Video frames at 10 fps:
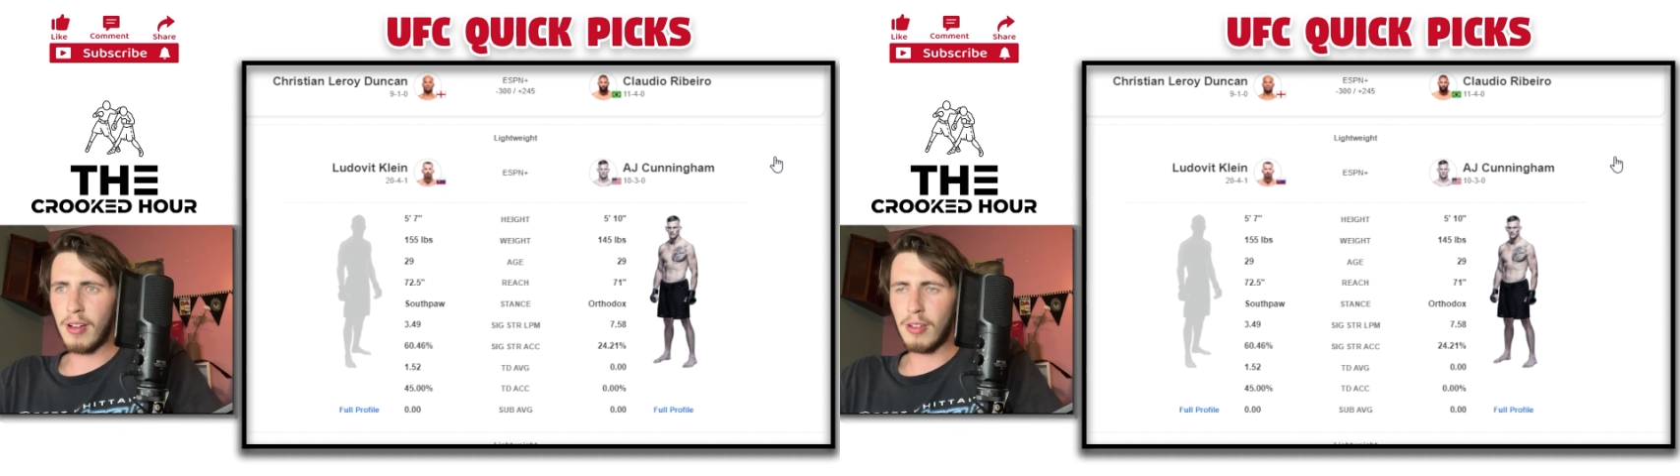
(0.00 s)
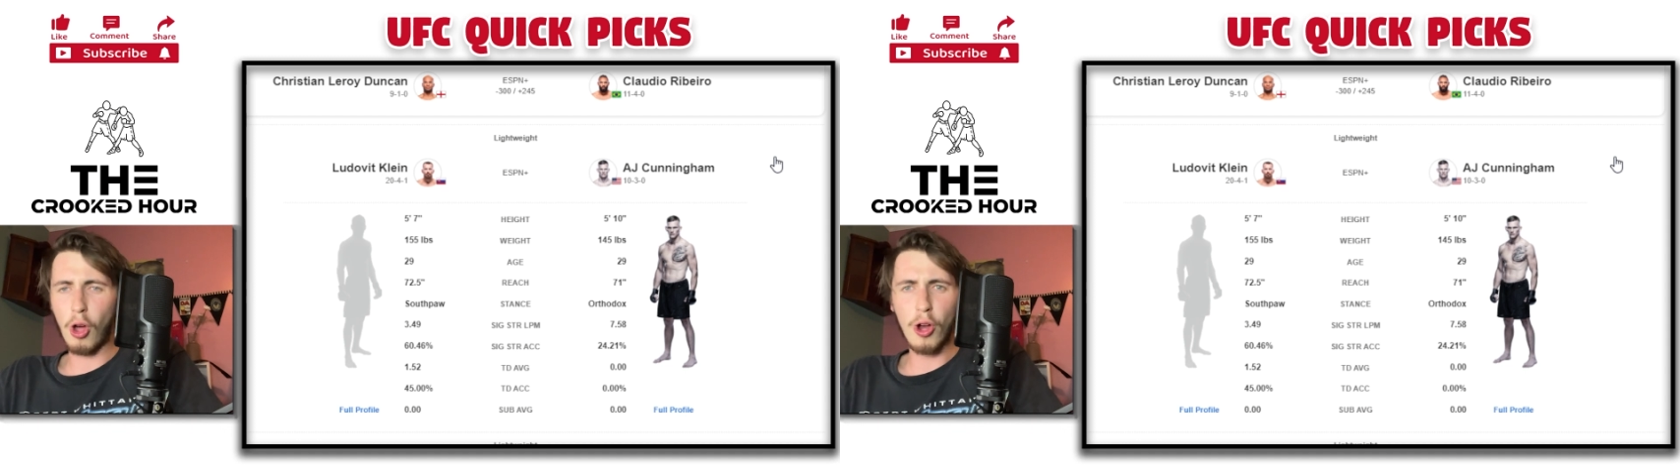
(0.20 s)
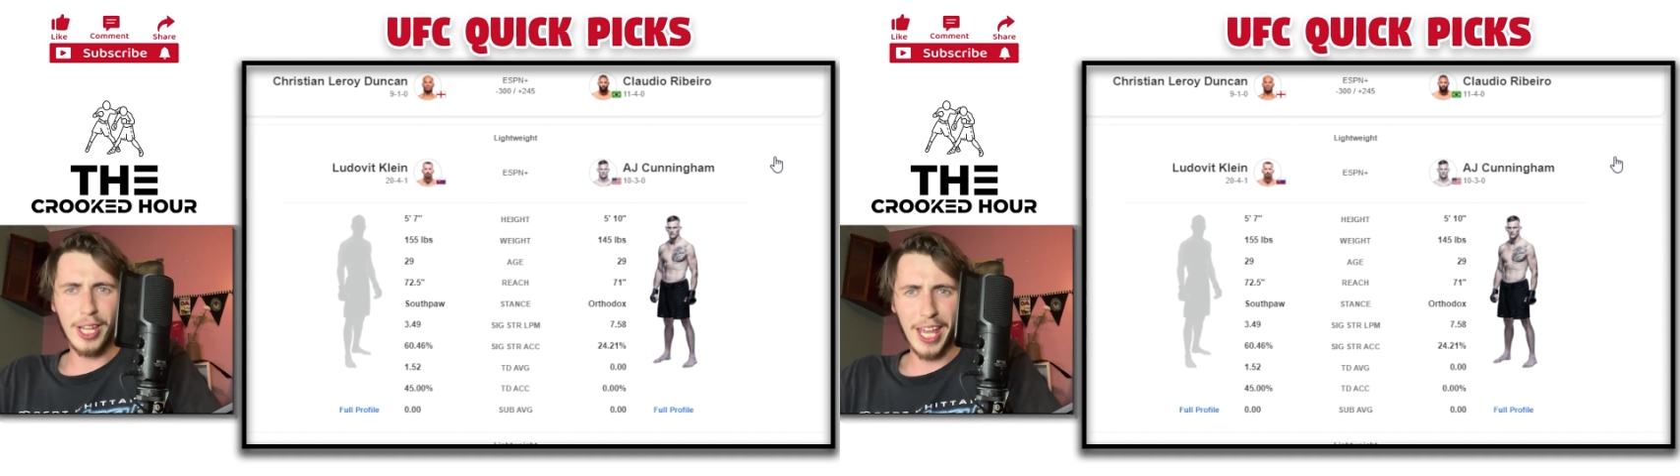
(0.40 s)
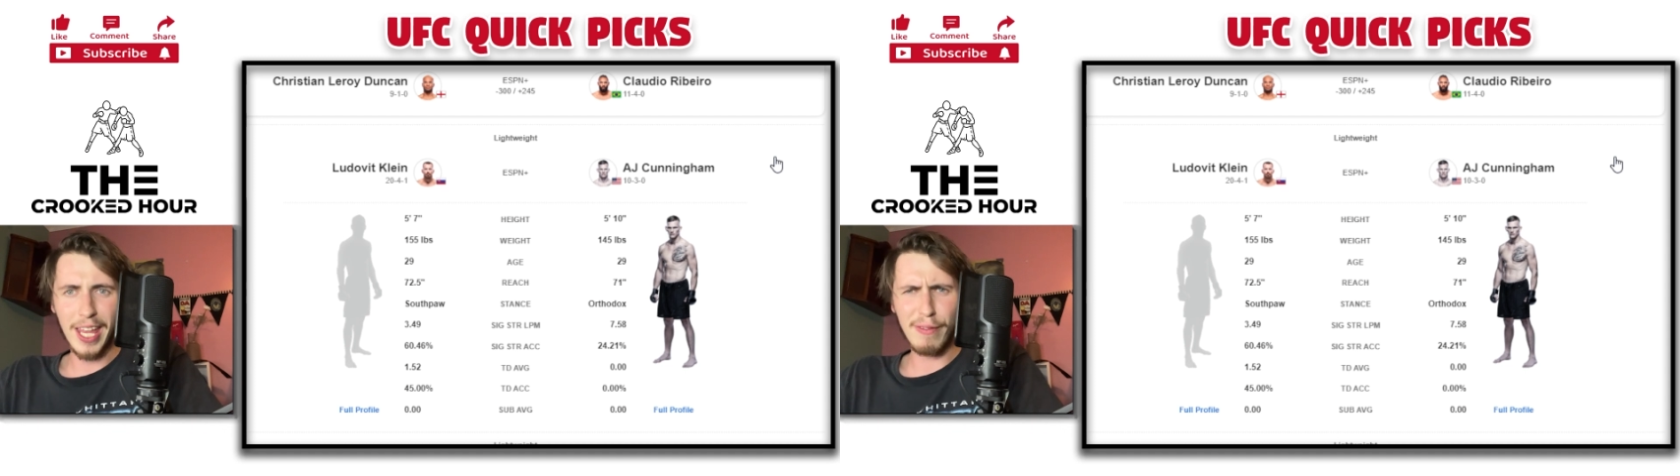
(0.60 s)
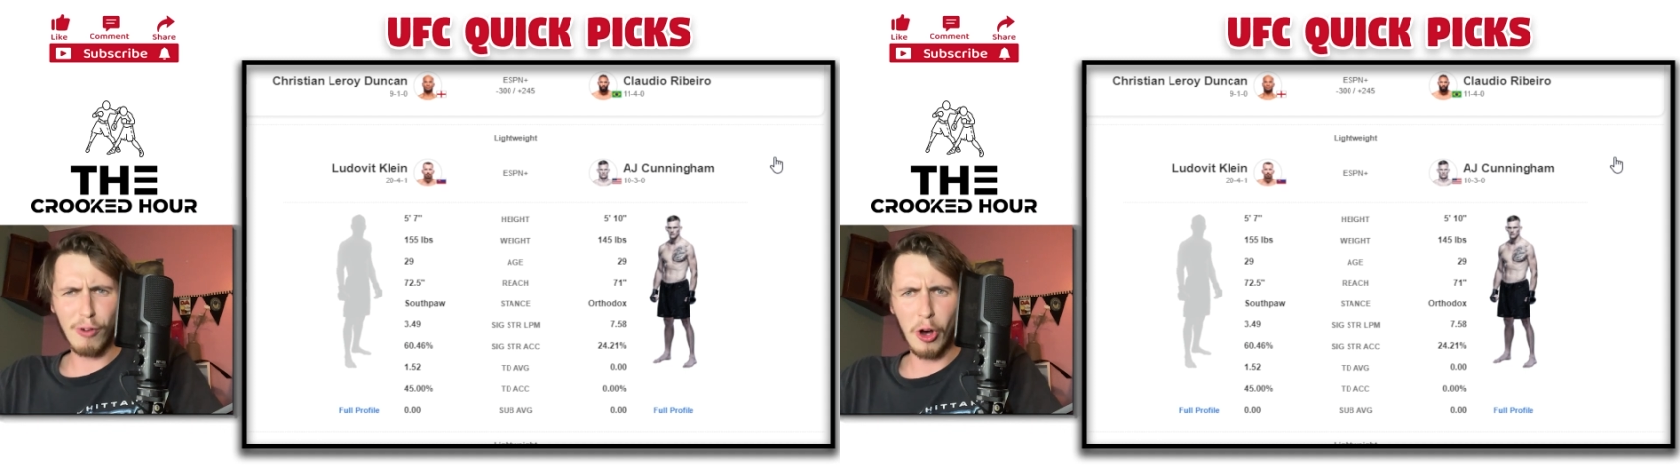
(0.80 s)

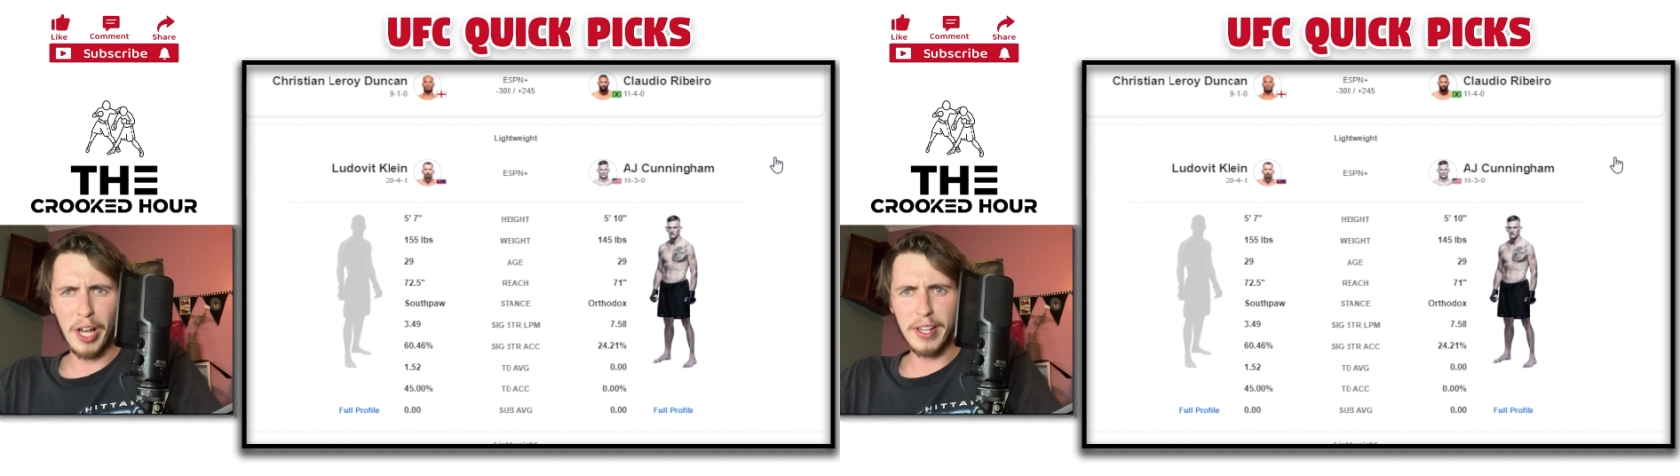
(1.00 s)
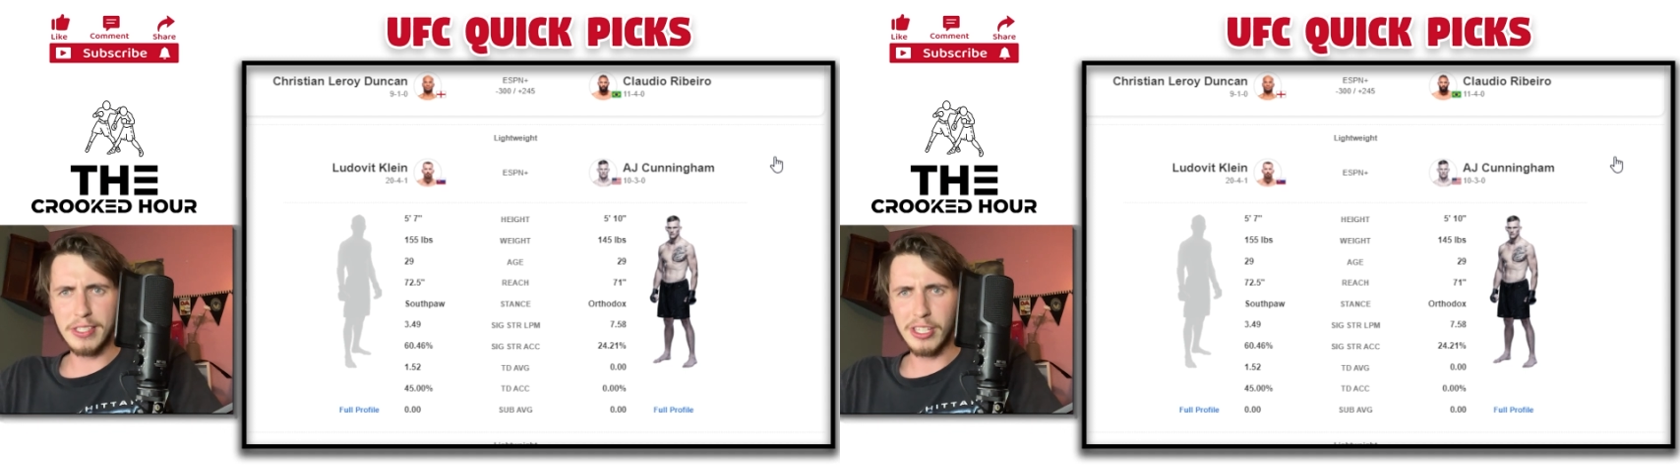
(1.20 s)
low-key fighters.